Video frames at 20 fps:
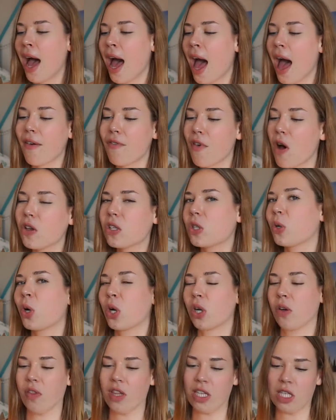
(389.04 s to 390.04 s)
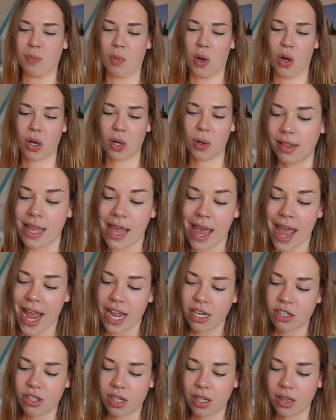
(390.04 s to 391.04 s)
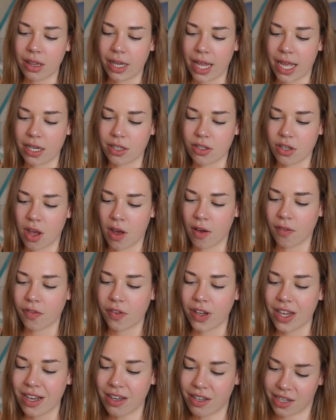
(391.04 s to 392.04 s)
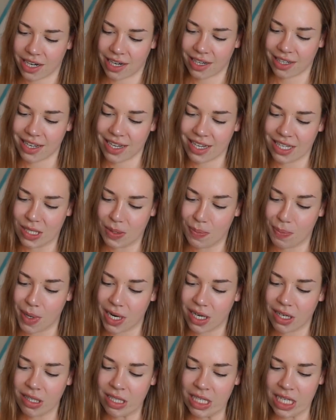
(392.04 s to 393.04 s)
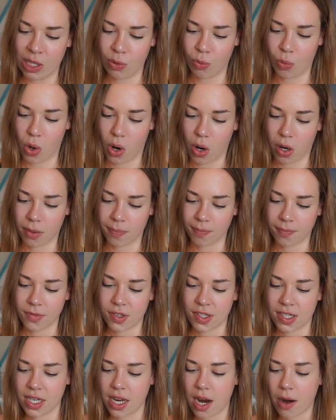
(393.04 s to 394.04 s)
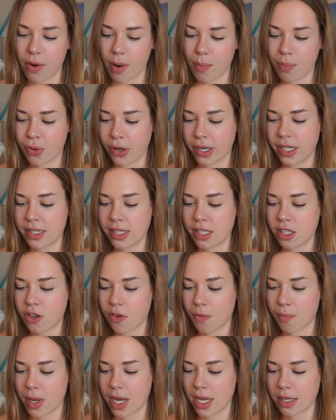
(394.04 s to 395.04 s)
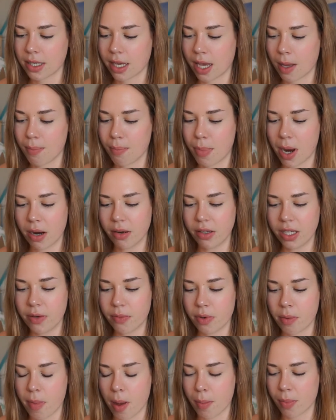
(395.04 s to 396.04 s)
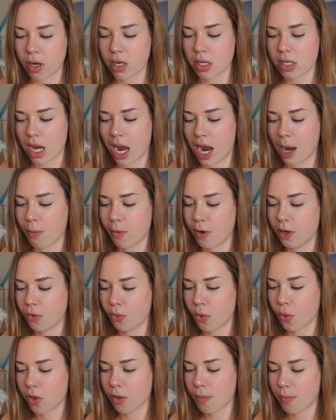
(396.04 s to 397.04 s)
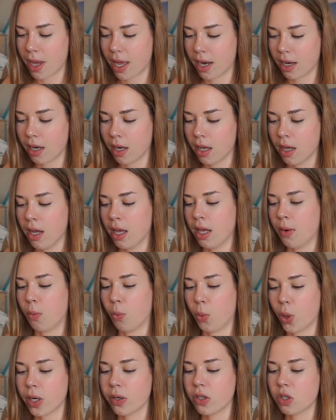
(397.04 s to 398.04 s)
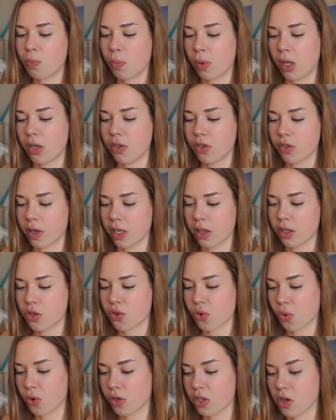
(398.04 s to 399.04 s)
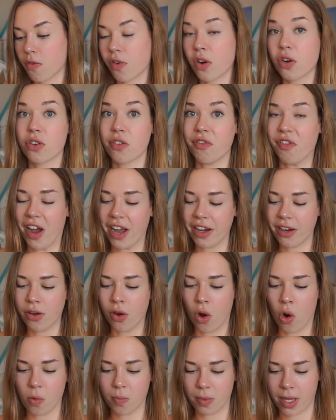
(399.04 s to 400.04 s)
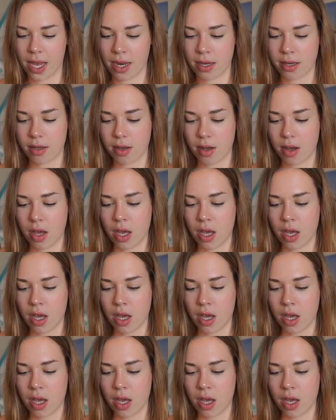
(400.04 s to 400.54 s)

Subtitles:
have also heard of this book. The ancient land of Irin is mirrored in war. Ciara, Princess of Mead, can barely remember a time when Northmen weren't plundering the shores of her divided homeland.